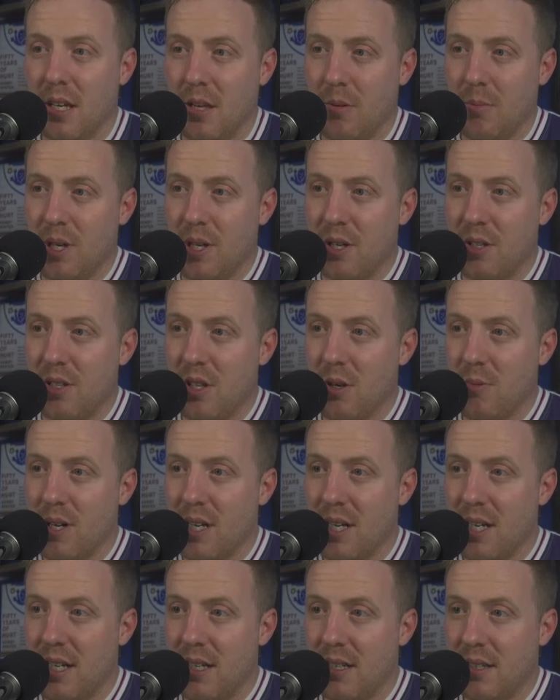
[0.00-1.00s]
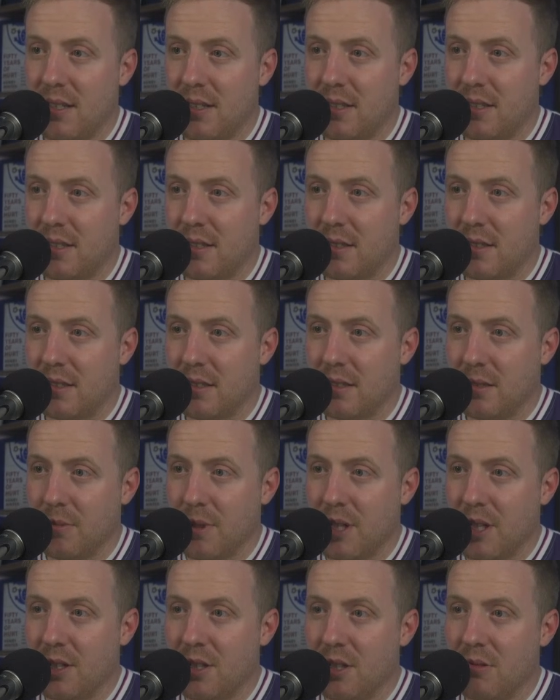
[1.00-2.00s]
We could do a
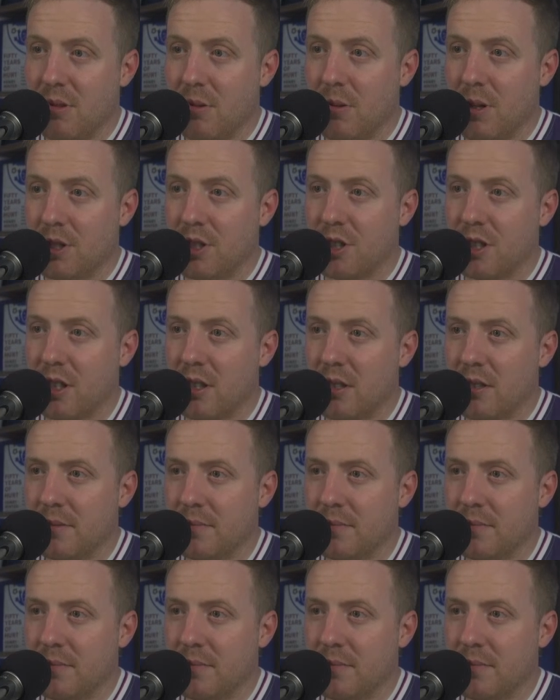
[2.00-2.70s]
watch-along.